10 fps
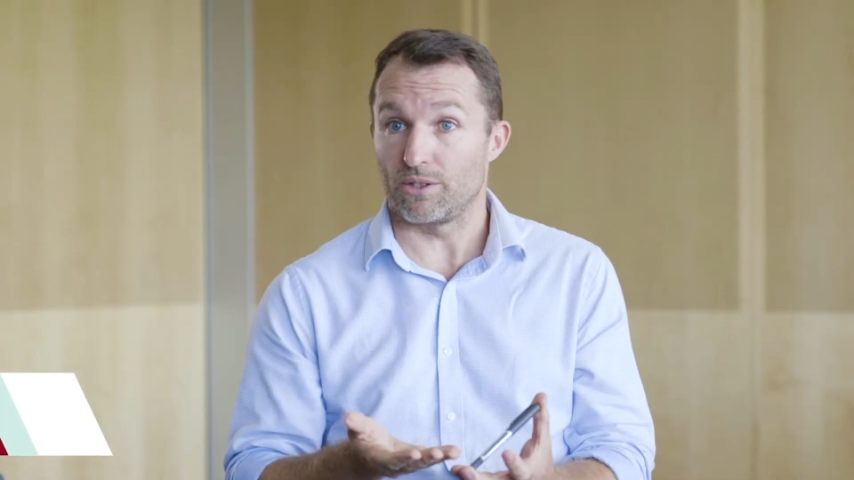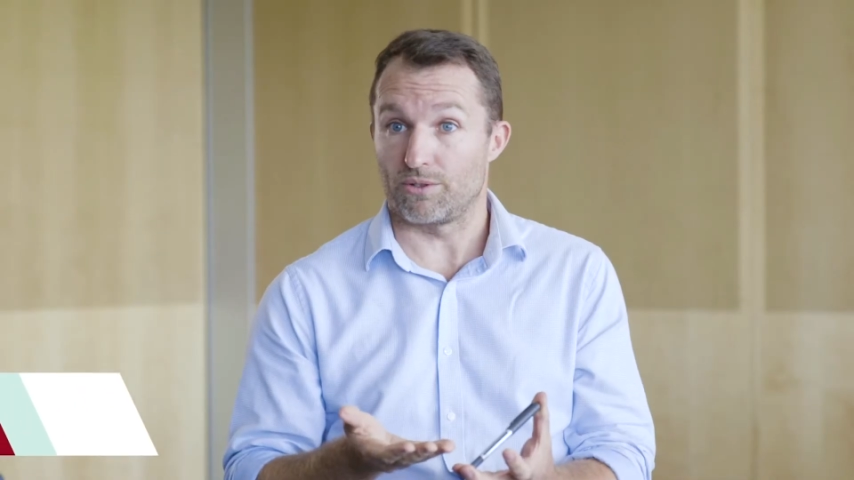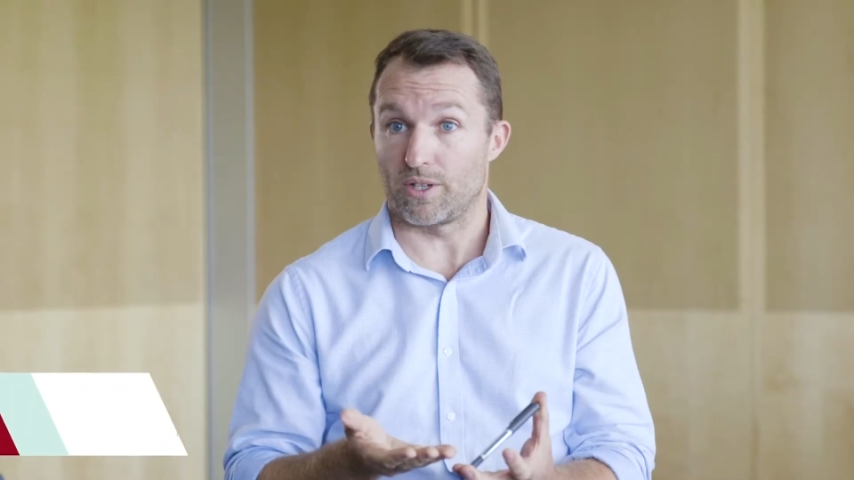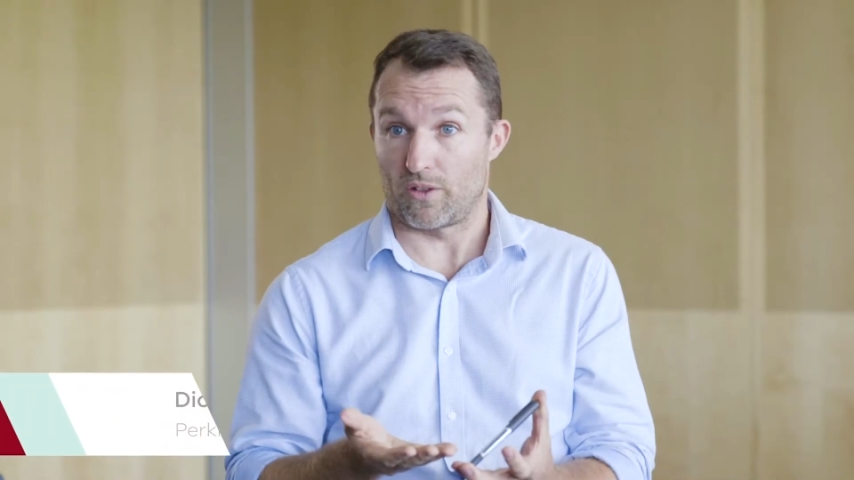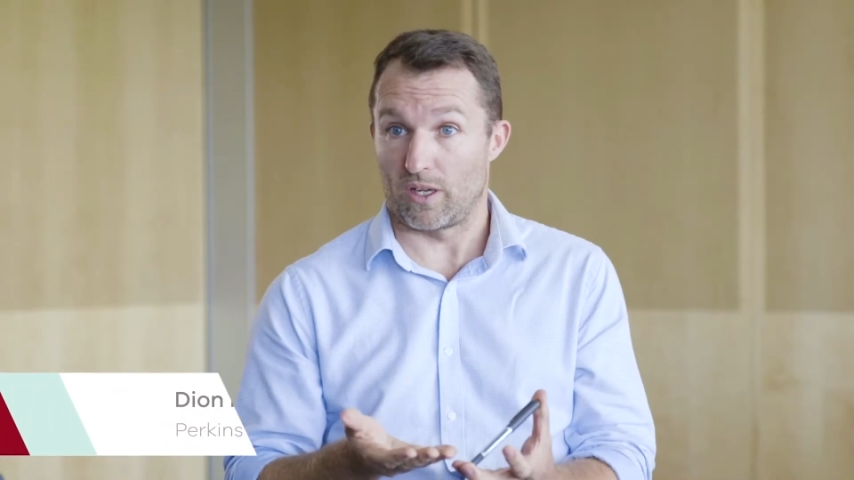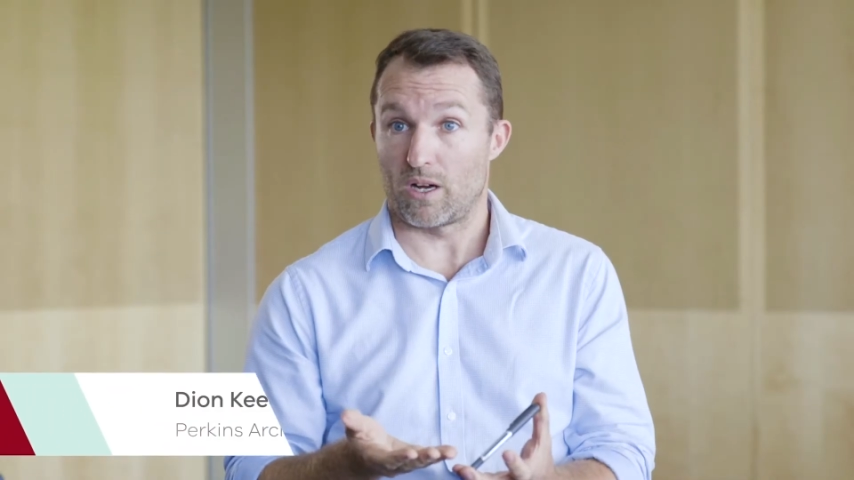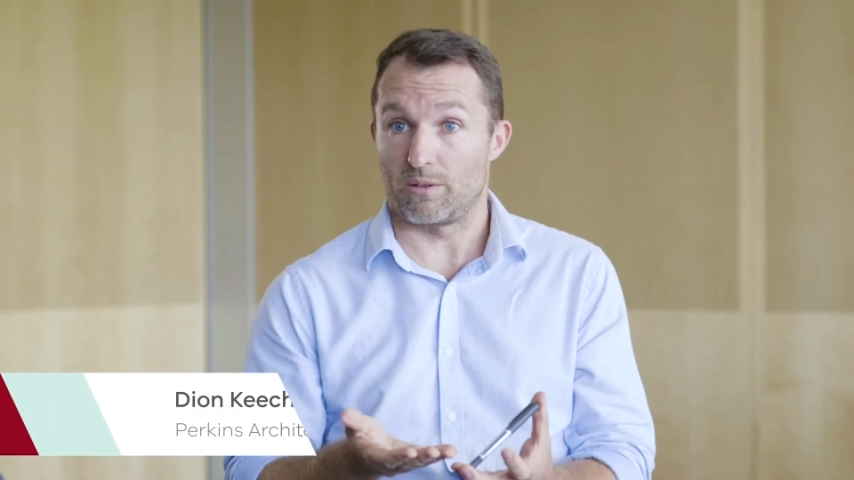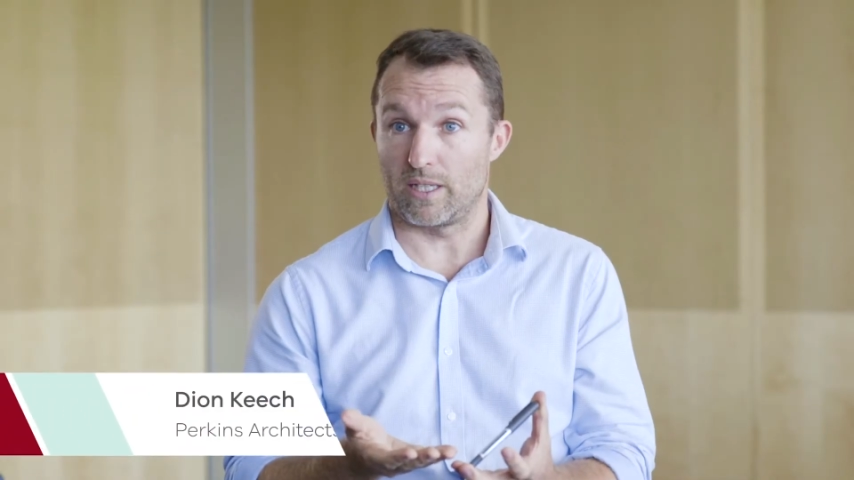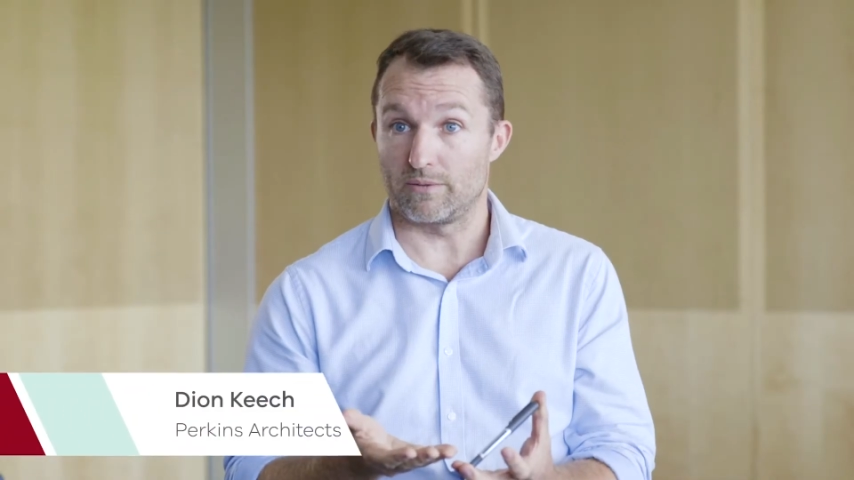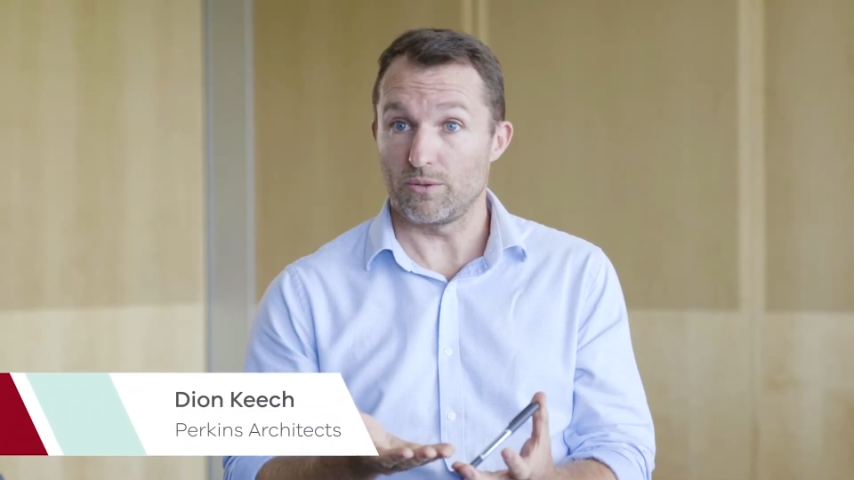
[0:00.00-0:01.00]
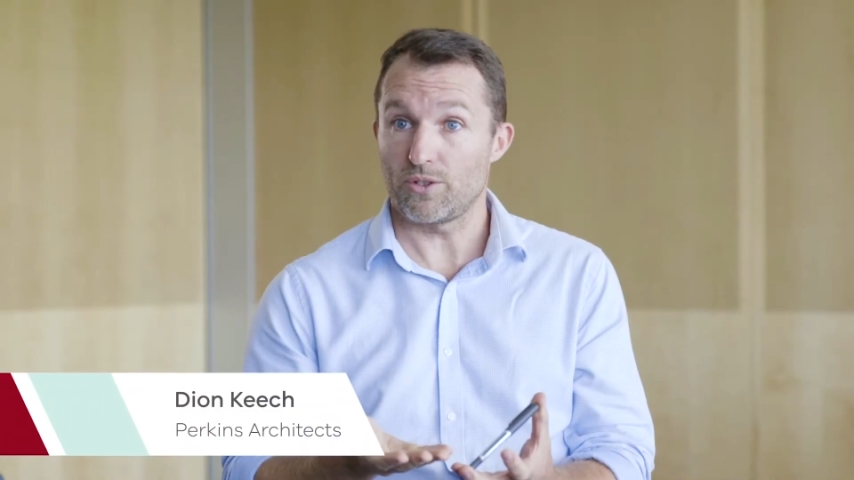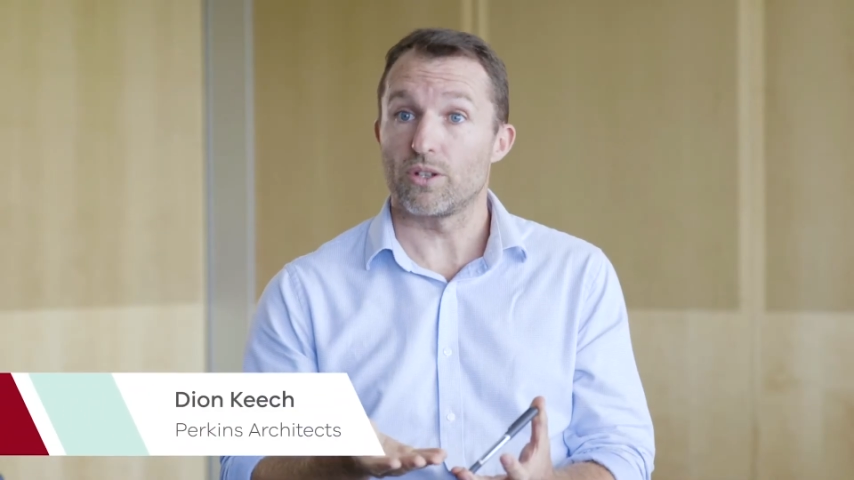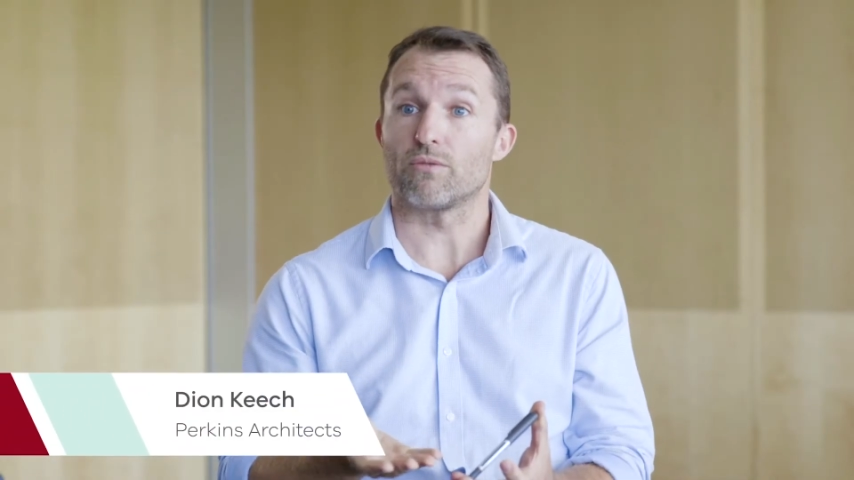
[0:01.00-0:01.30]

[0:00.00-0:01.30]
children at the lower levels,